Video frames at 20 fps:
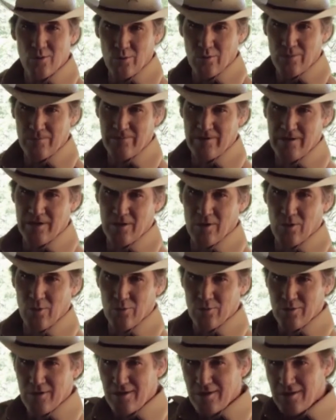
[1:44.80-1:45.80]
or if you get
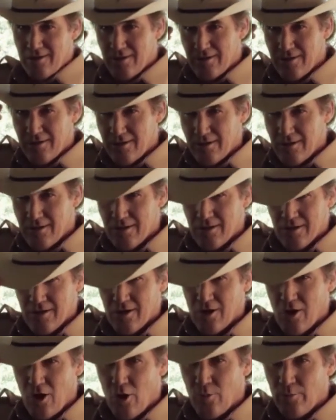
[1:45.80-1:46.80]
lonely,
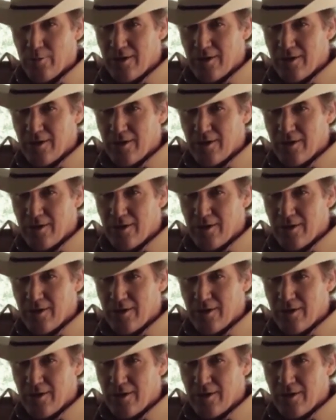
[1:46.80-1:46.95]
call me.